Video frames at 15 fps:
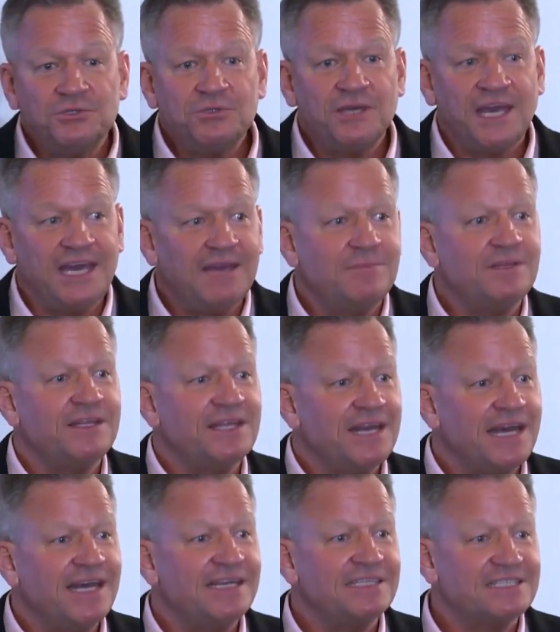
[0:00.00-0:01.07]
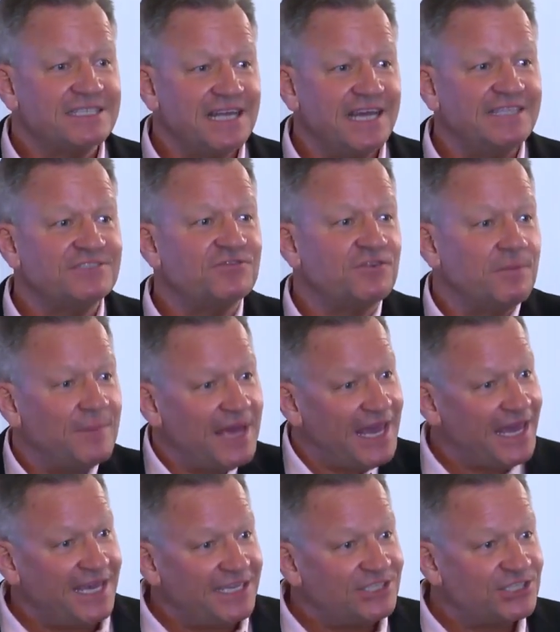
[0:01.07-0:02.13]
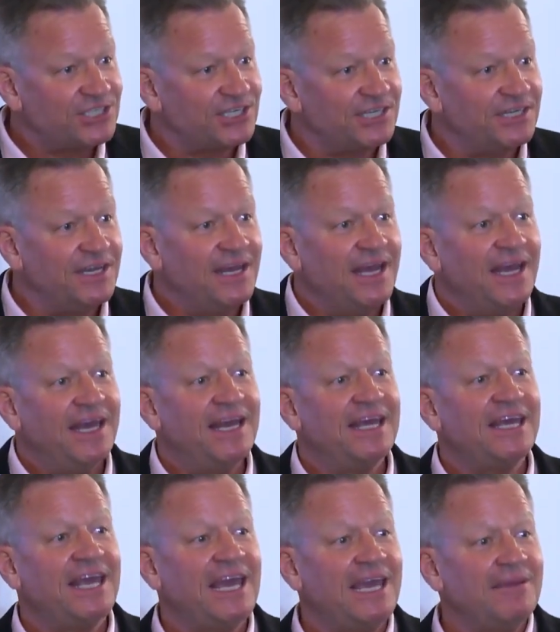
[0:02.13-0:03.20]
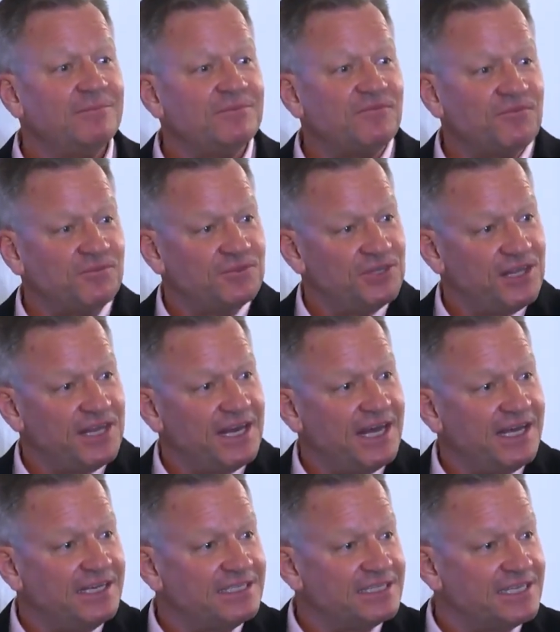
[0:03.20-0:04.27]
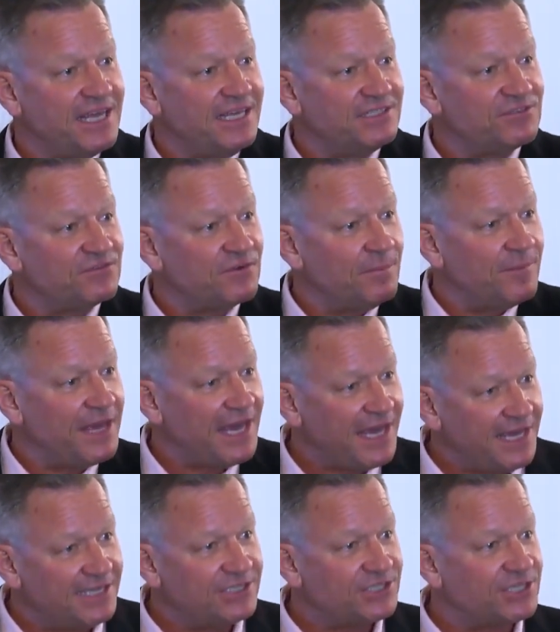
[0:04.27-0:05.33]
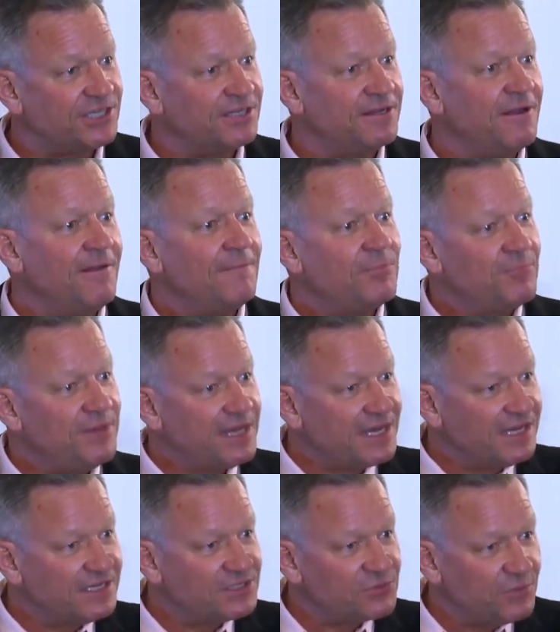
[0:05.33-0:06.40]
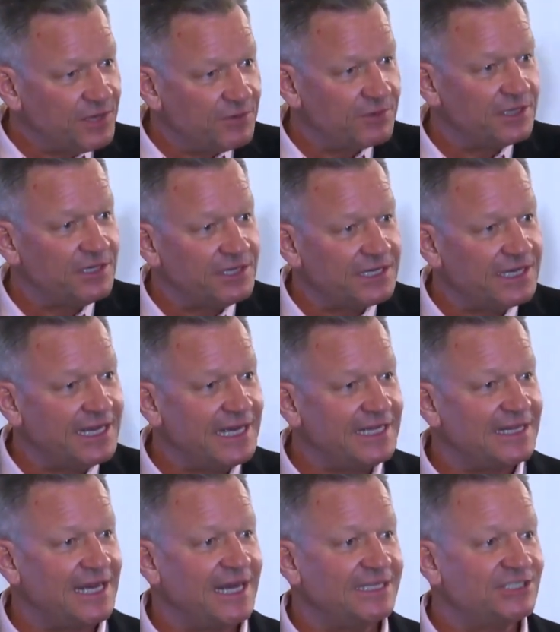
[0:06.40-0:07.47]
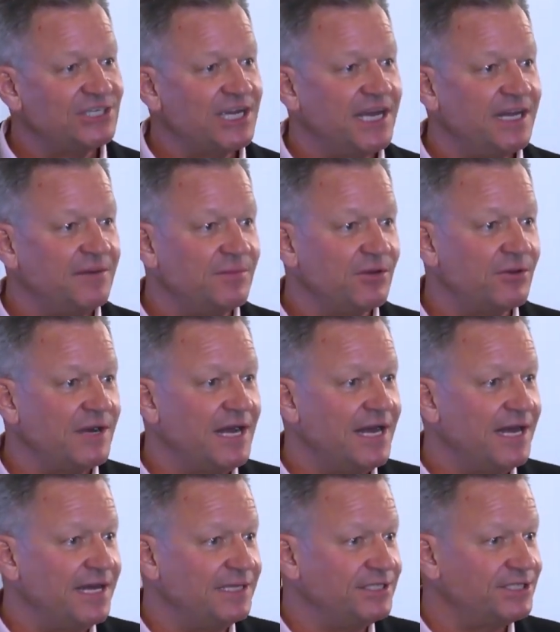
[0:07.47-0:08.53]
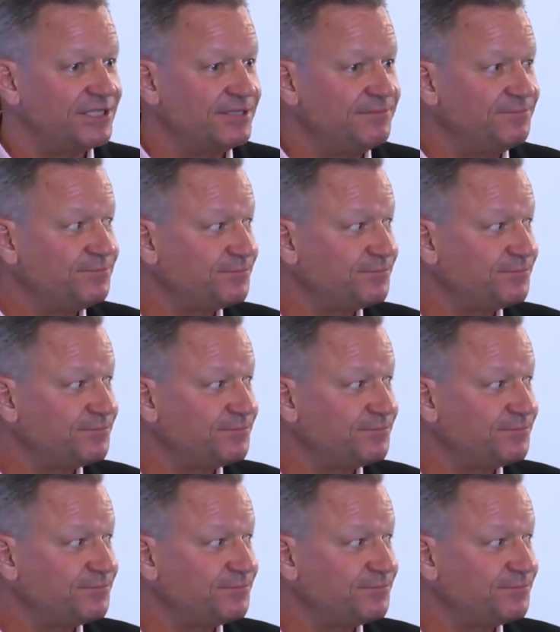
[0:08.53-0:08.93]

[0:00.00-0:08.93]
II came to the United States from Asia. And it came to the United States from Asia because we were looking at that China mirage.